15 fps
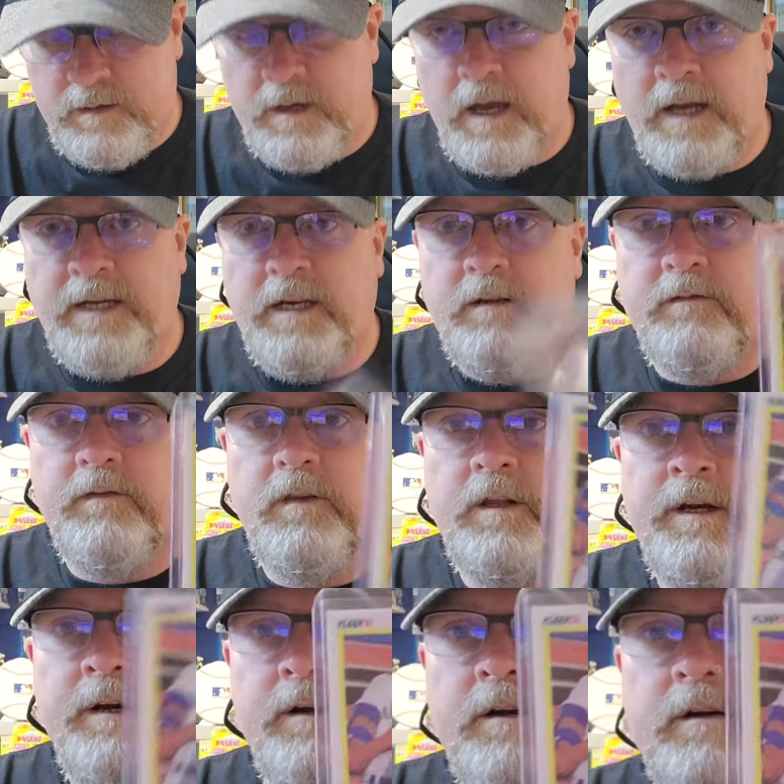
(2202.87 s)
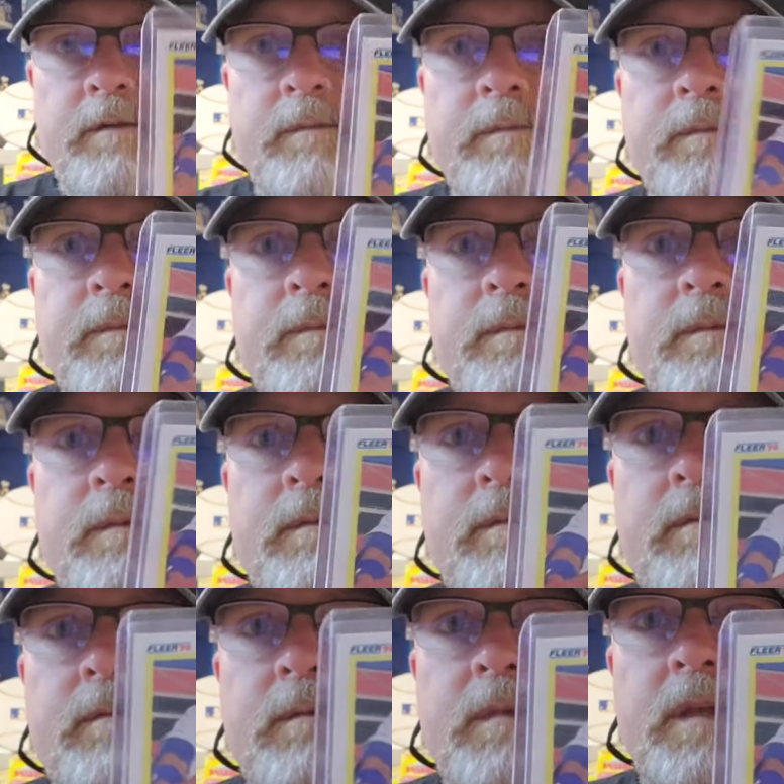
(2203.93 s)
90 Fleer.
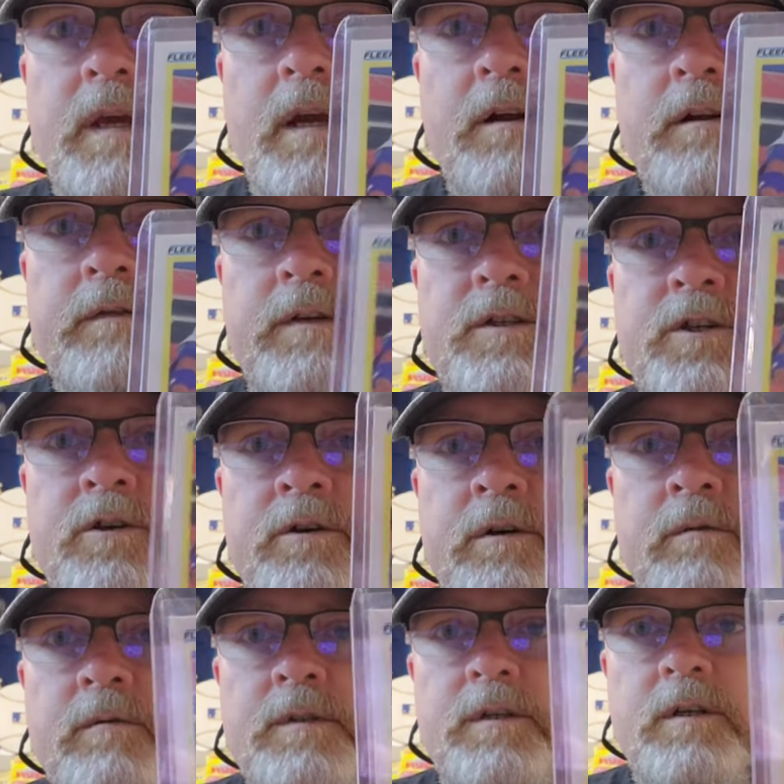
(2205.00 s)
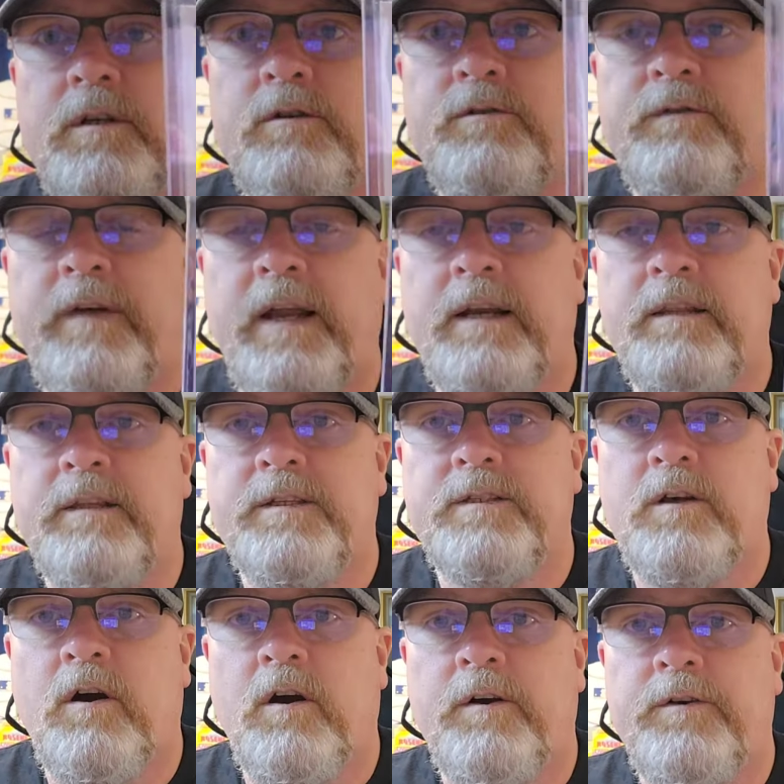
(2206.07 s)
Ken Griffey Jr. was a huge fan of this
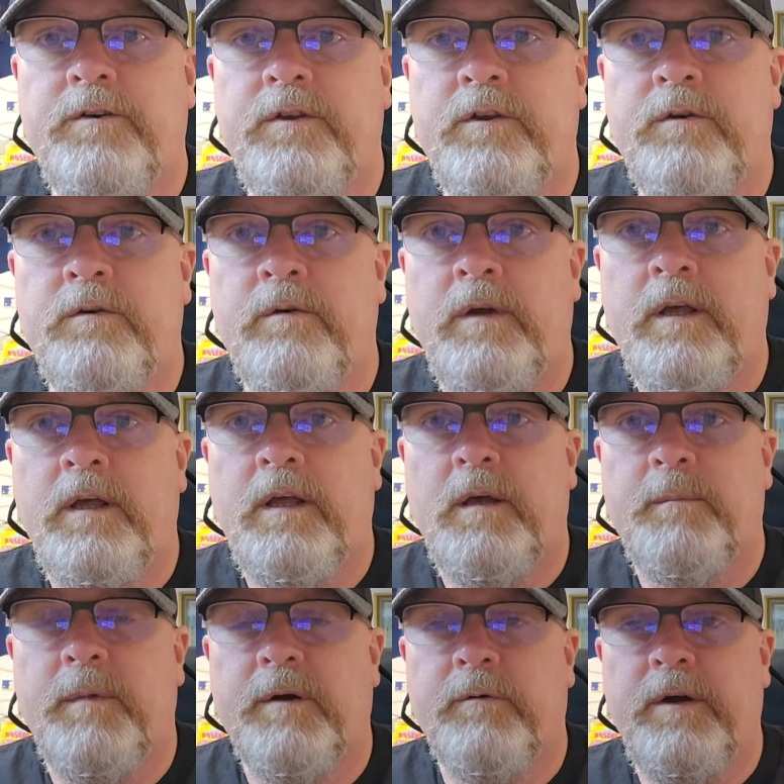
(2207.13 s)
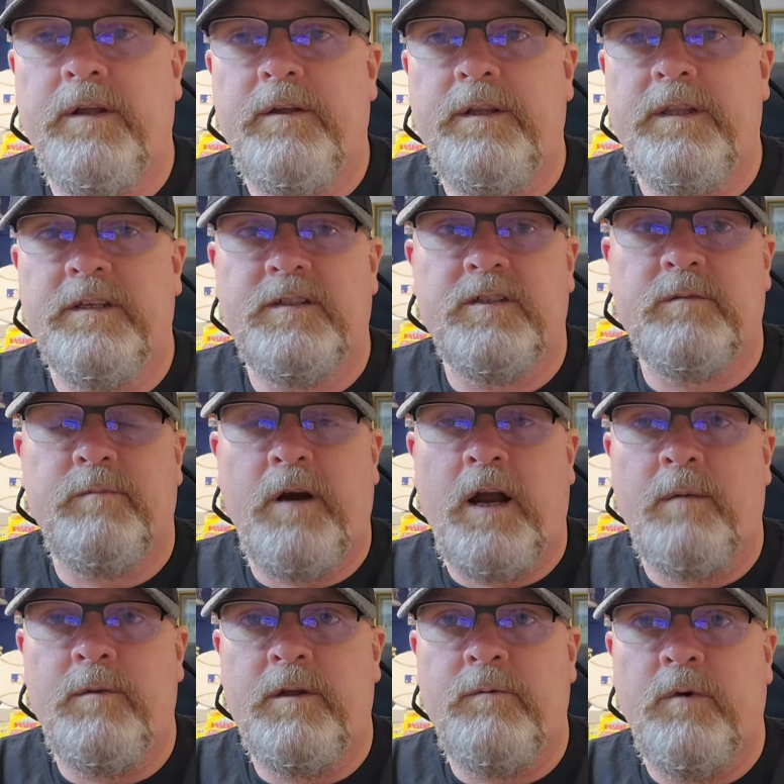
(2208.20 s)
card, too. But really, this is
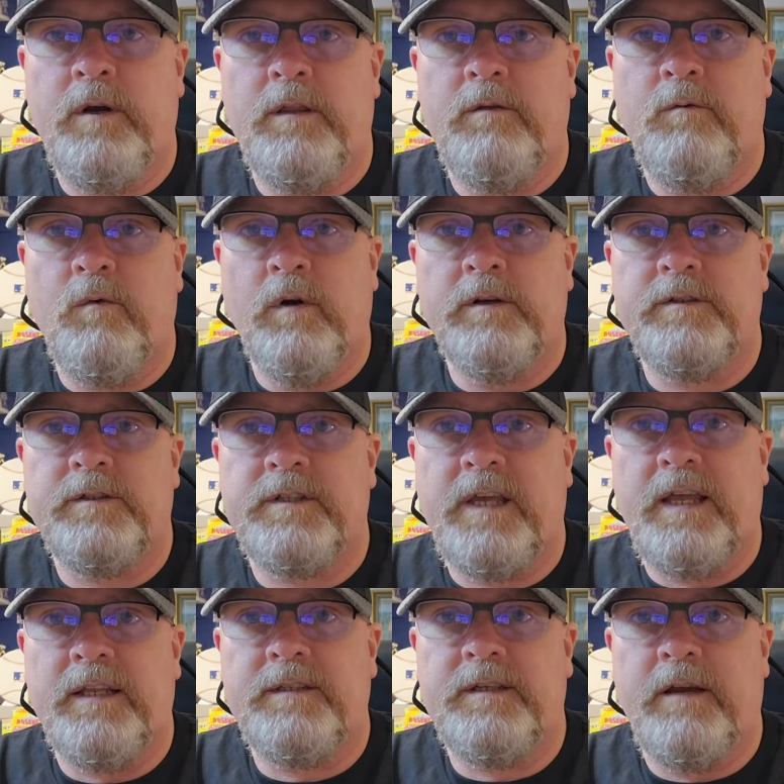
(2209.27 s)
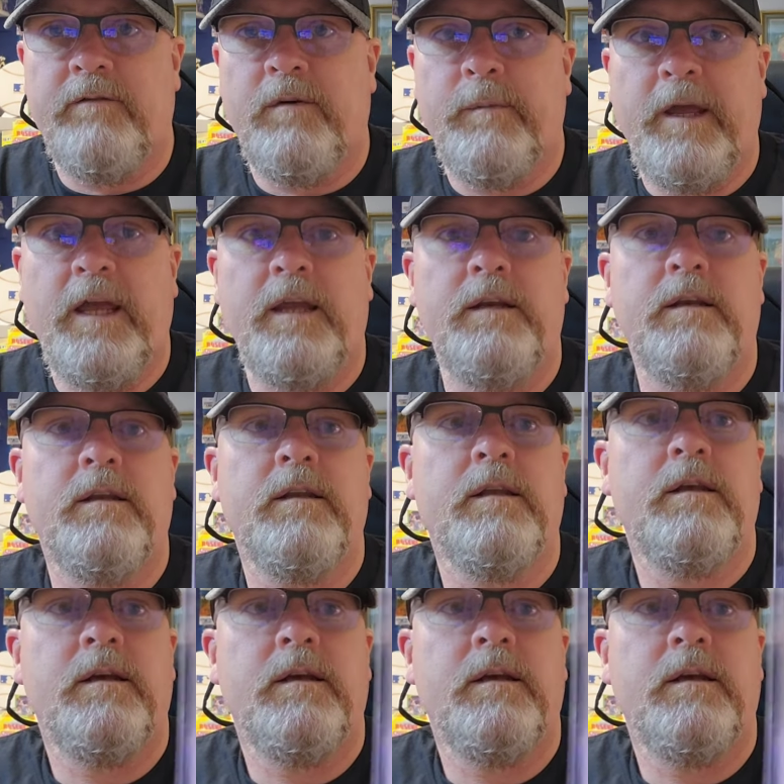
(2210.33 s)
probably one of the worst sets ever made.